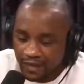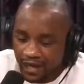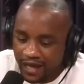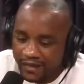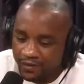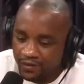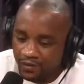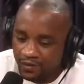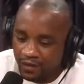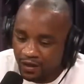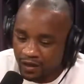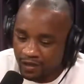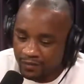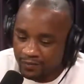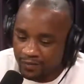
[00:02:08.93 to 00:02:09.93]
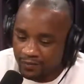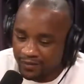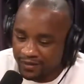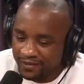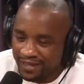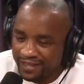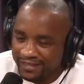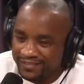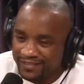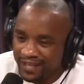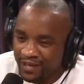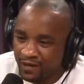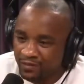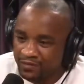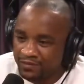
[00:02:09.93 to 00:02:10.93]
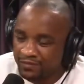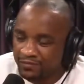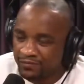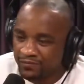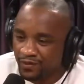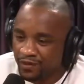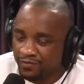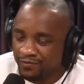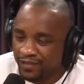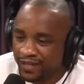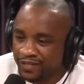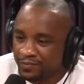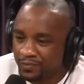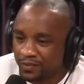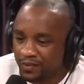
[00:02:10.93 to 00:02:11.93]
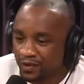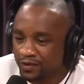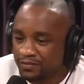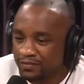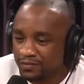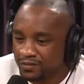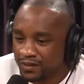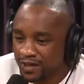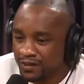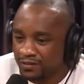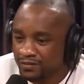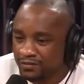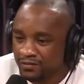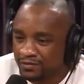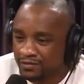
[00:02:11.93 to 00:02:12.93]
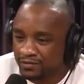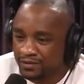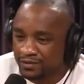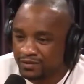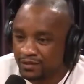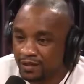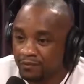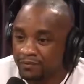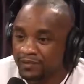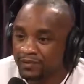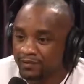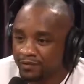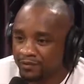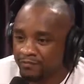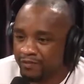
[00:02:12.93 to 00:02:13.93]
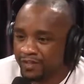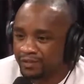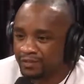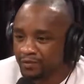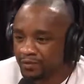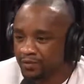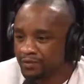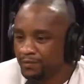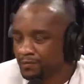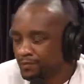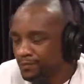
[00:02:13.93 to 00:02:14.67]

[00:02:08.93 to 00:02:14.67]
I don't, I mean, that sounds far-fetched, but it also sounds to some degree reasonable.